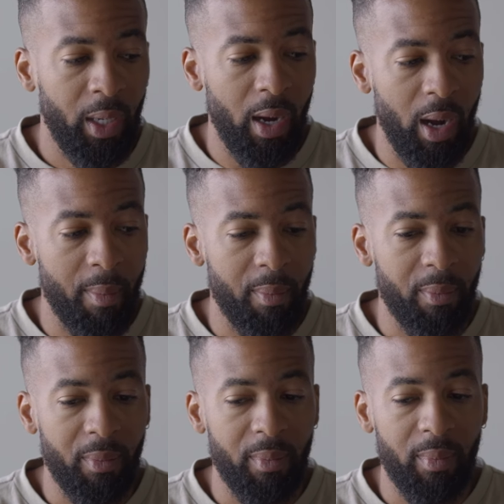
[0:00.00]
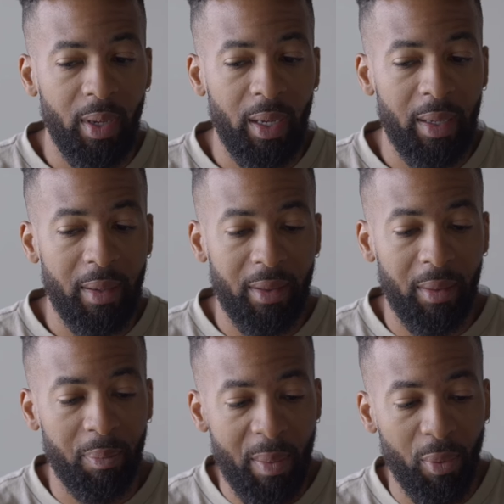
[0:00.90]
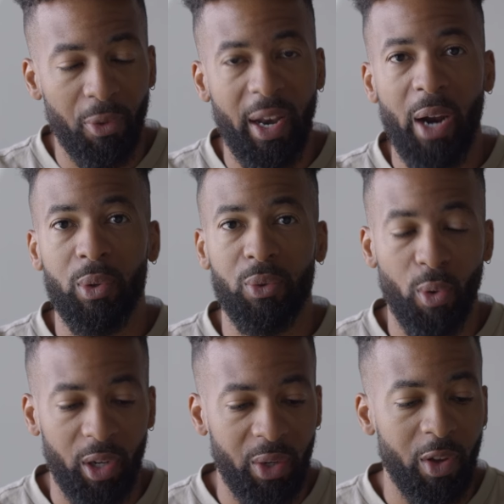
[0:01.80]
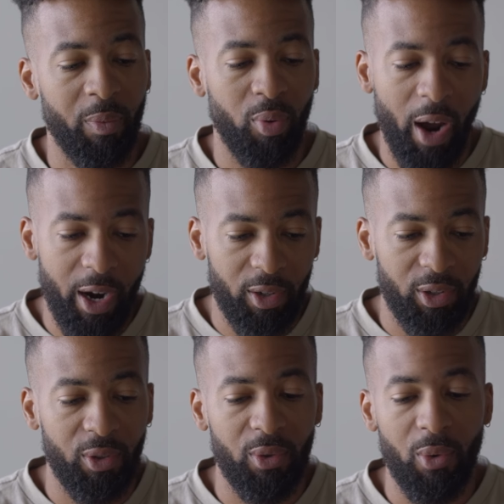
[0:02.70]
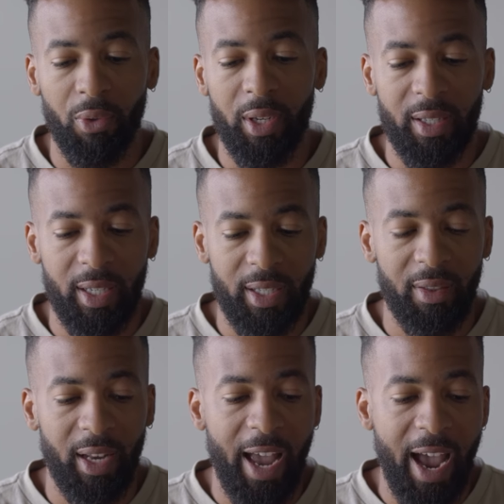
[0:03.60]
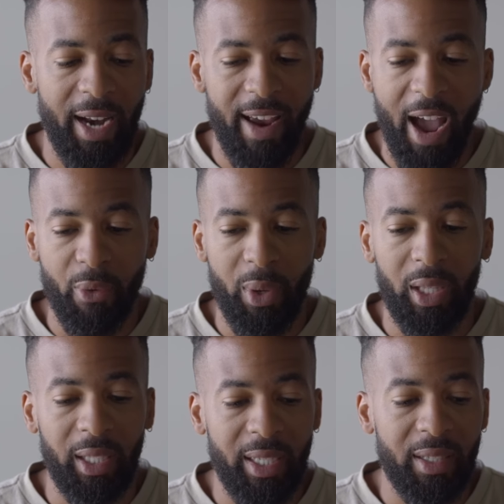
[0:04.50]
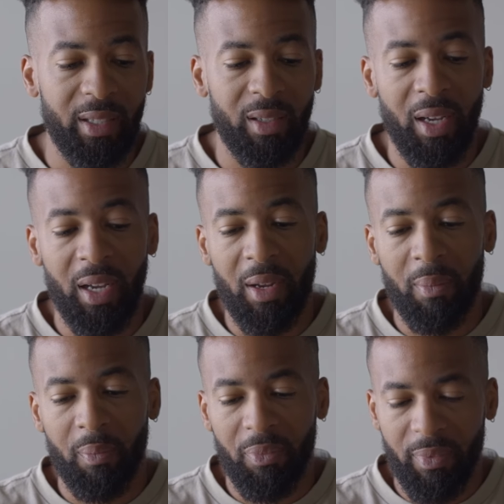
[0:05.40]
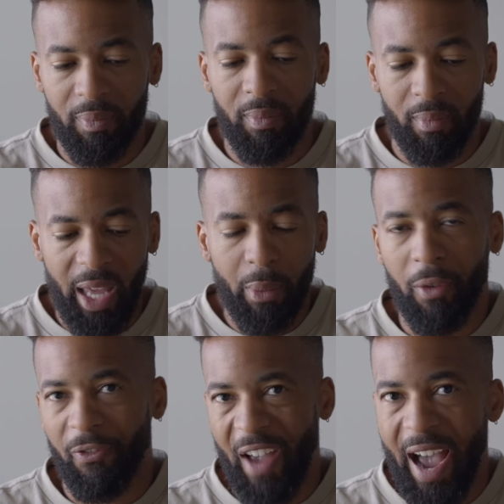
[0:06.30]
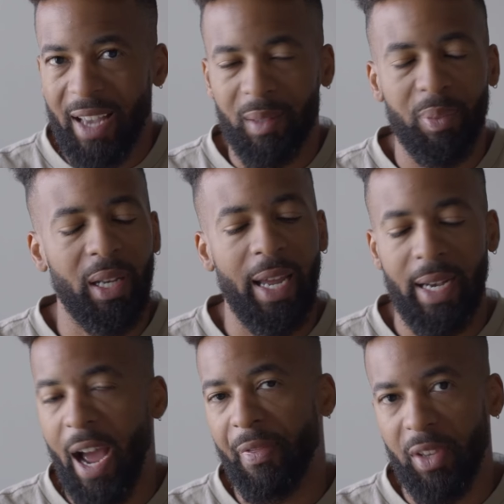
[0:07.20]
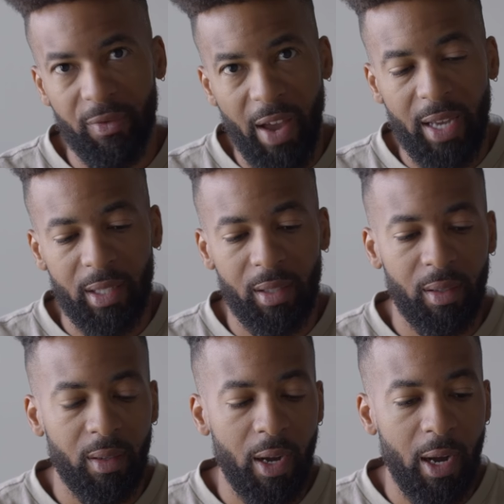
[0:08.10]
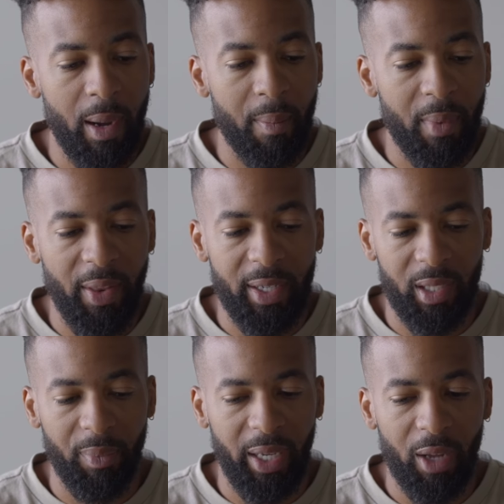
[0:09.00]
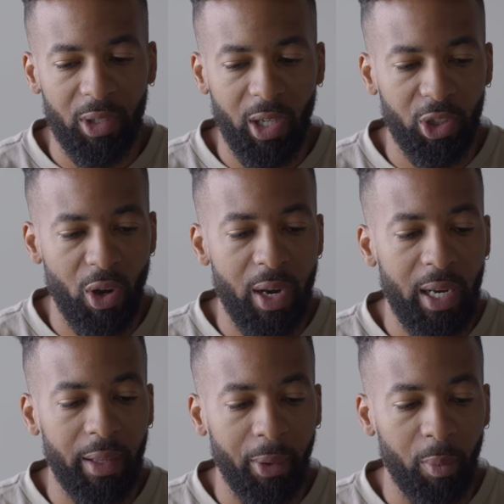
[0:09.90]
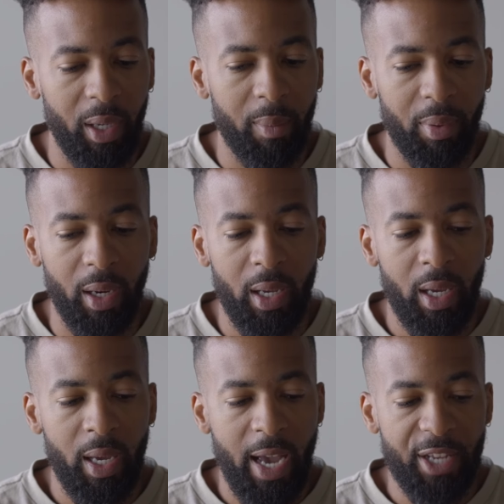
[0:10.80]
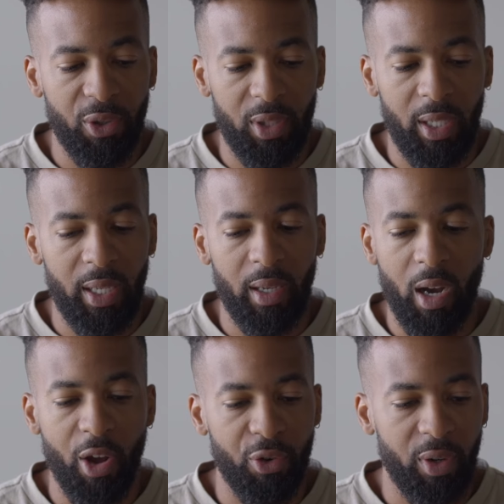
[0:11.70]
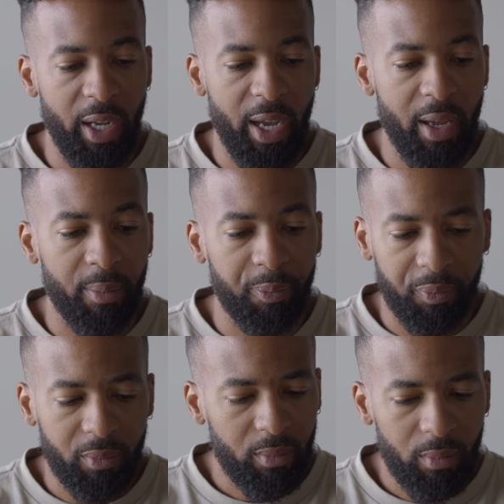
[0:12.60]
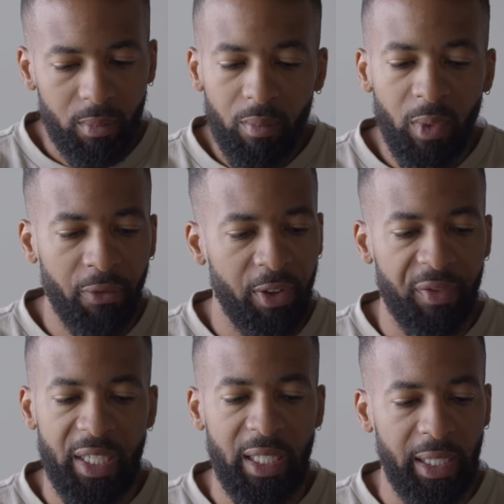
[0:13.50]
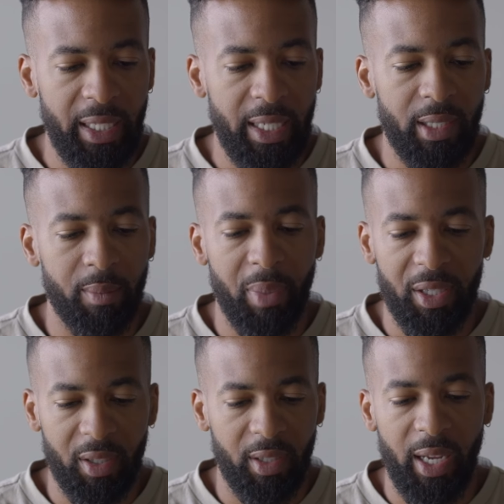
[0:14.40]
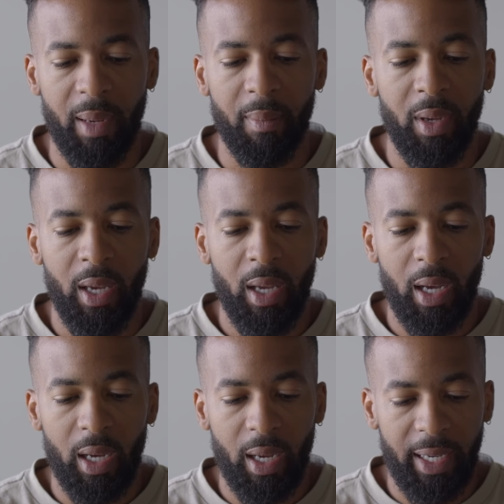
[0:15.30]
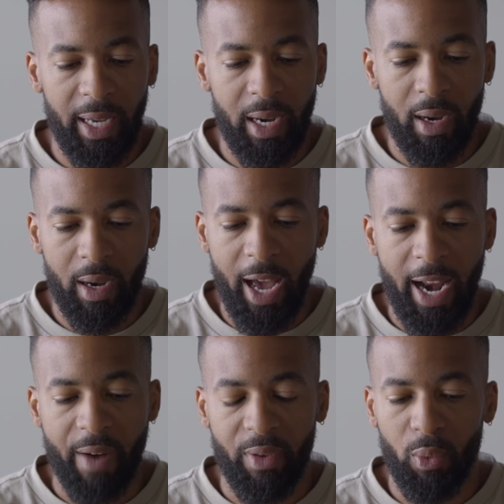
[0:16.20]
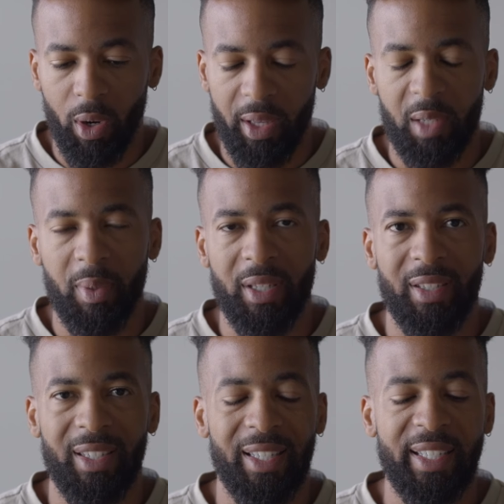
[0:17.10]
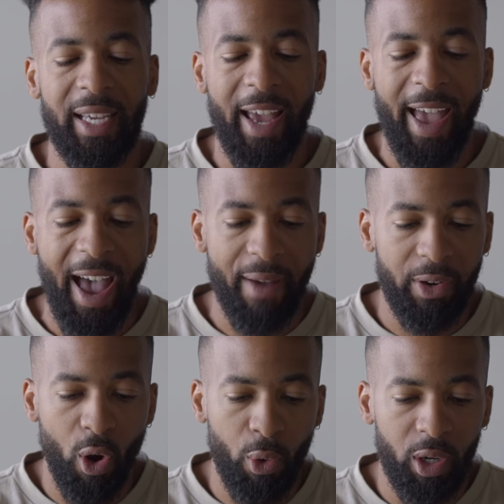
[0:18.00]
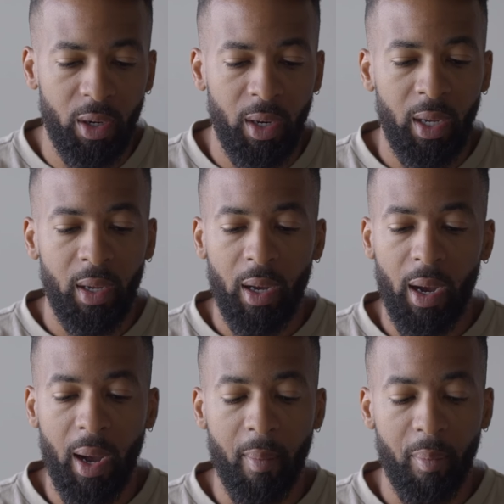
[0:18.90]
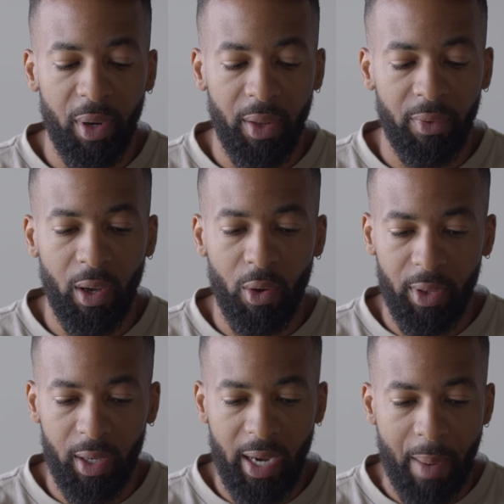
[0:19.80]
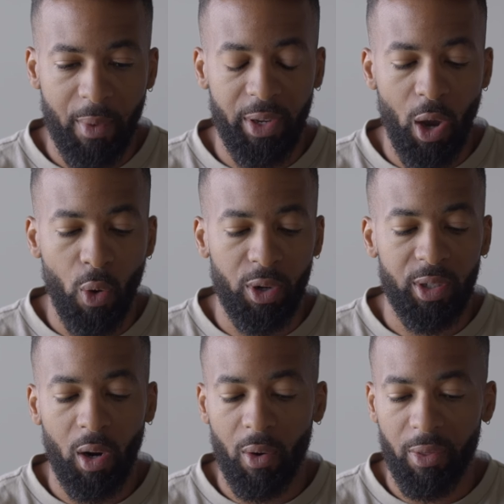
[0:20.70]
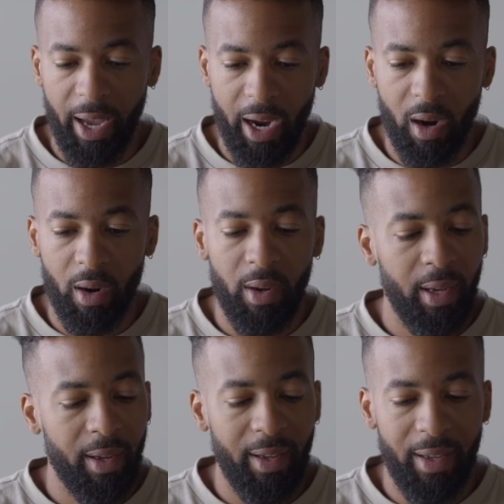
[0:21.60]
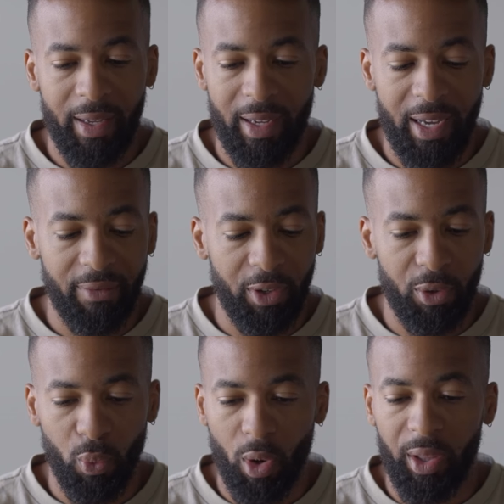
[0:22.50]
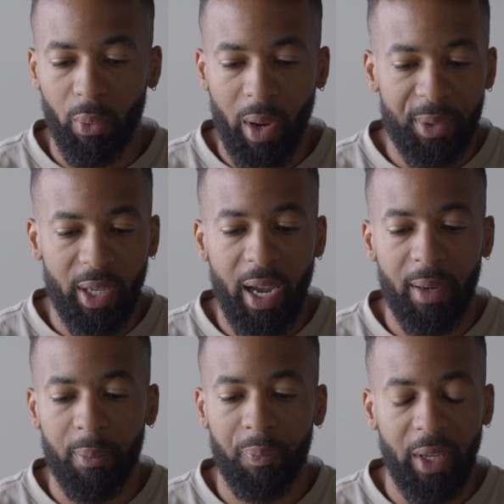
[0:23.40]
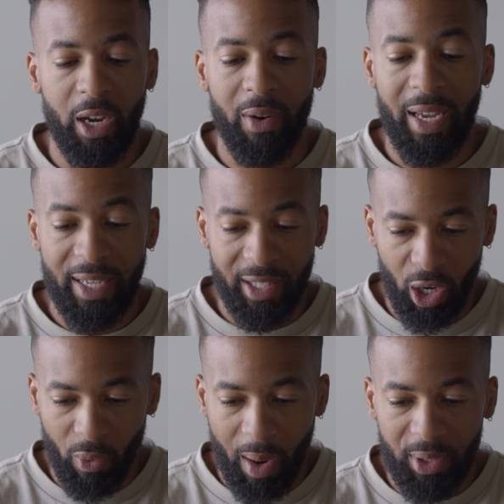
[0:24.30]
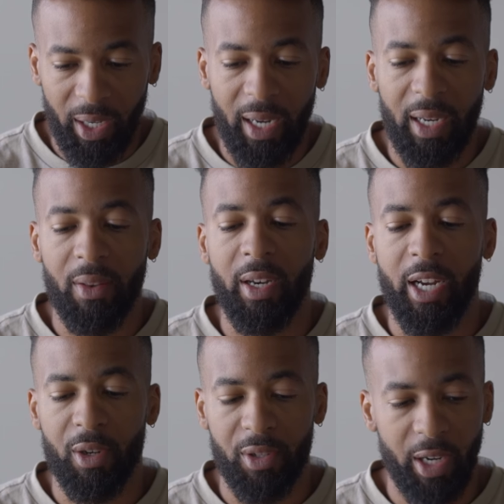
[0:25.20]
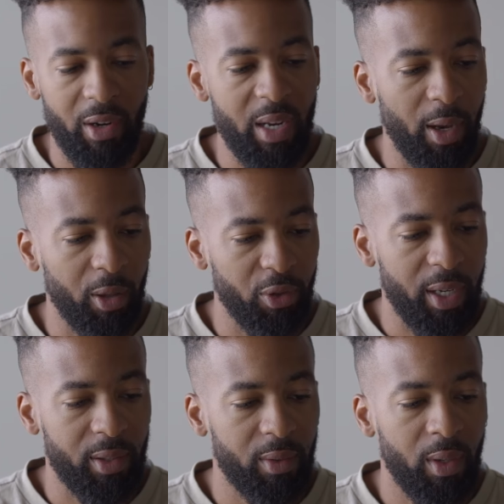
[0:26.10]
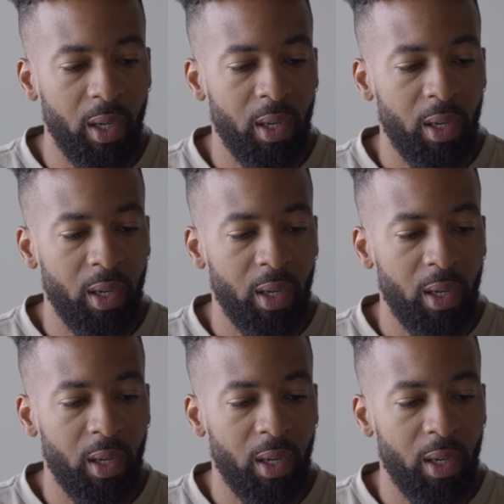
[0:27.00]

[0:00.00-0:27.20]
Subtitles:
The people that I was working with prior to, or the assistant that I had gathering the leads, they fast, but like not this fast. And that's something I'll touch on in a little bit. But as you see, 115 leads, business name. Again, not every one of these businesses is going to have an owner, but the name of the owners are there. If there's one on the website, here is their website, and then here's their email address.